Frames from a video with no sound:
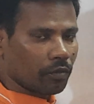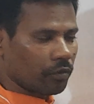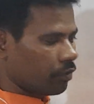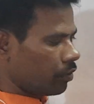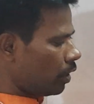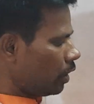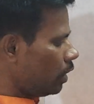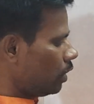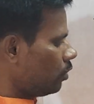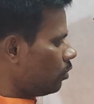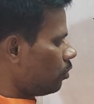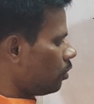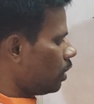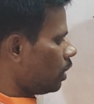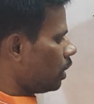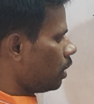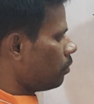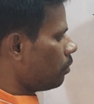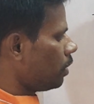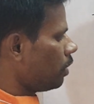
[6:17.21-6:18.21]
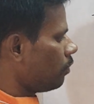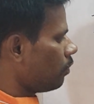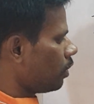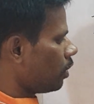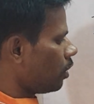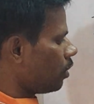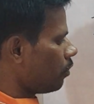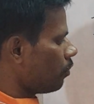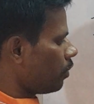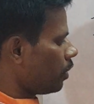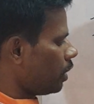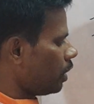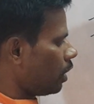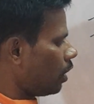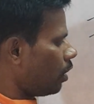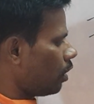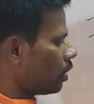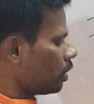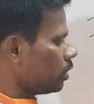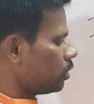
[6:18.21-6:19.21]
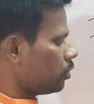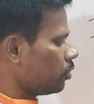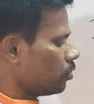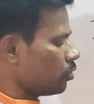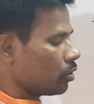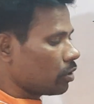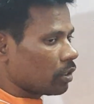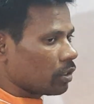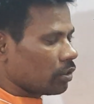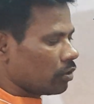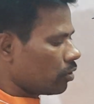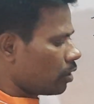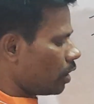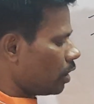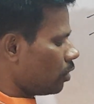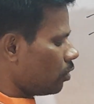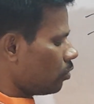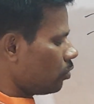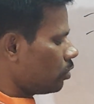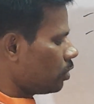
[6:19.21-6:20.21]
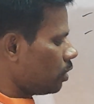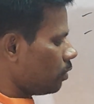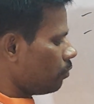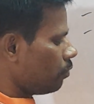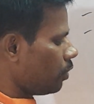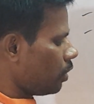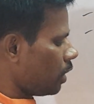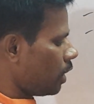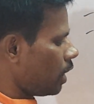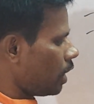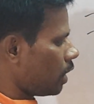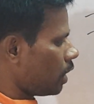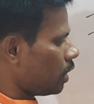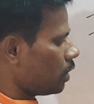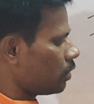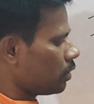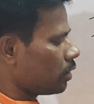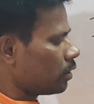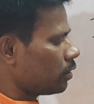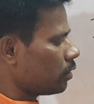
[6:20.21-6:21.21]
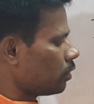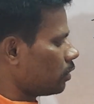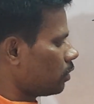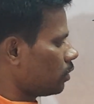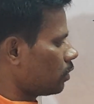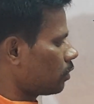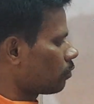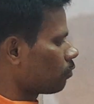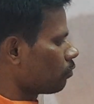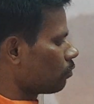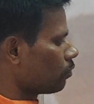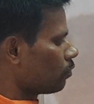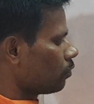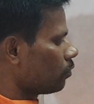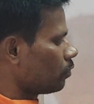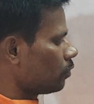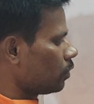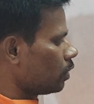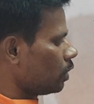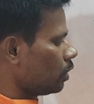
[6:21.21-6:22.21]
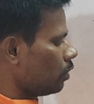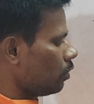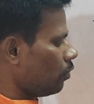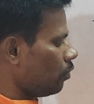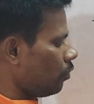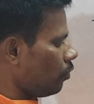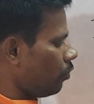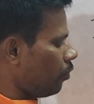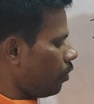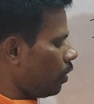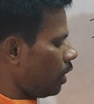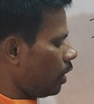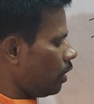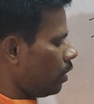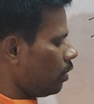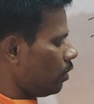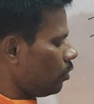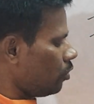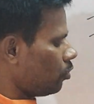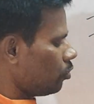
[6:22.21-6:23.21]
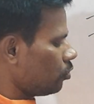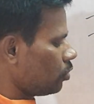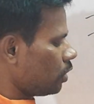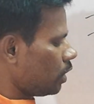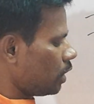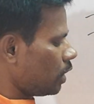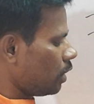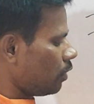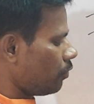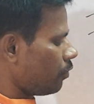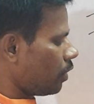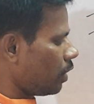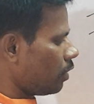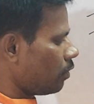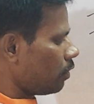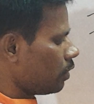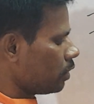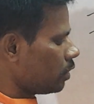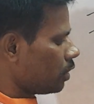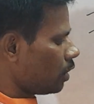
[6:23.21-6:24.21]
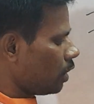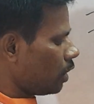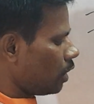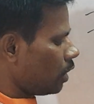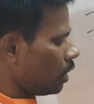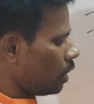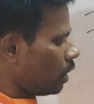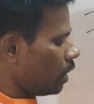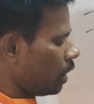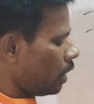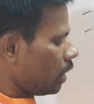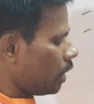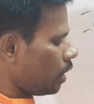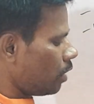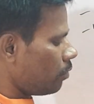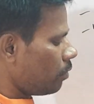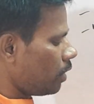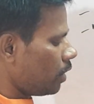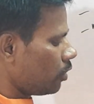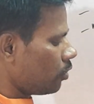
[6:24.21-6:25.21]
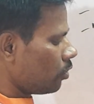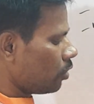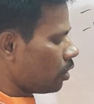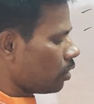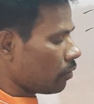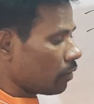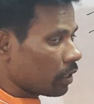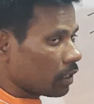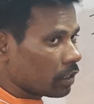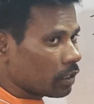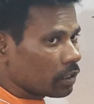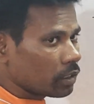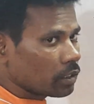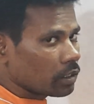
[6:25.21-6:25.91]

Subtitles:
5 into 100 by 105, or else you can do simple calculations. 5 2s are 10, 5 1s are 100 by 21.